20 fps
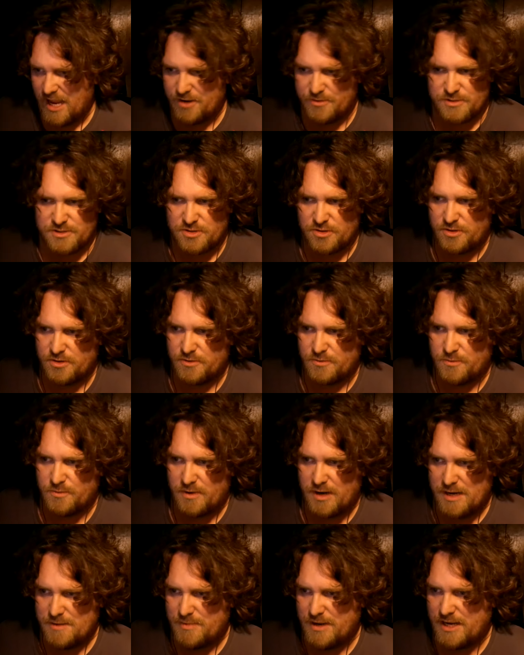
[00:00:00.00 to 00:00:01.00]
I would turn
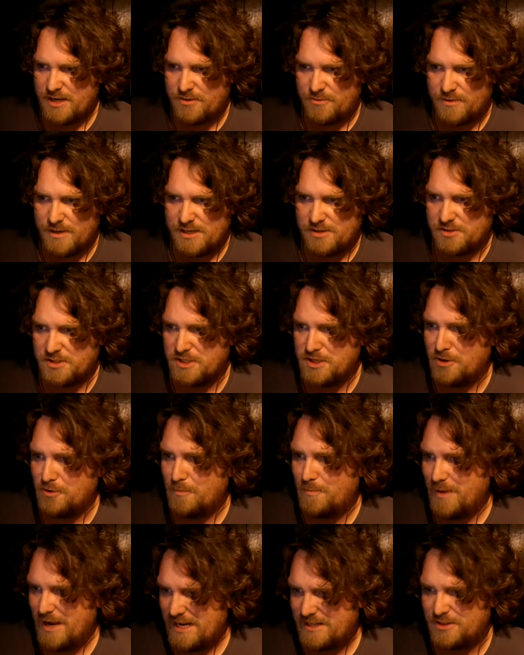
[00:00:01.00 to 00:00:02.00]
right back around and go
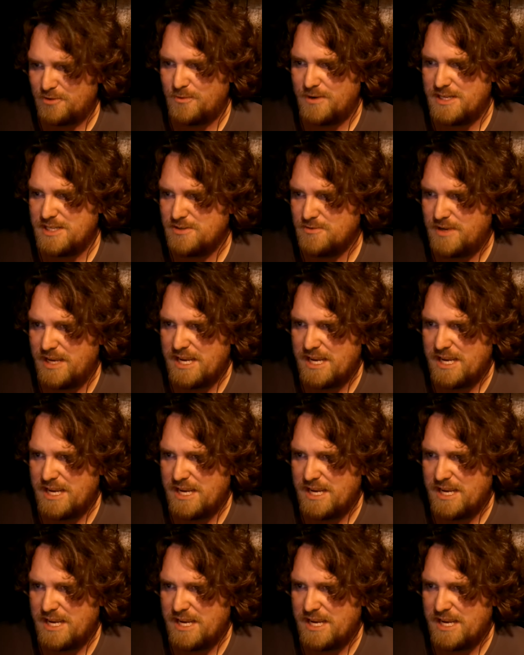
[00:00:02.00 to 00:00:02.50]
back the way you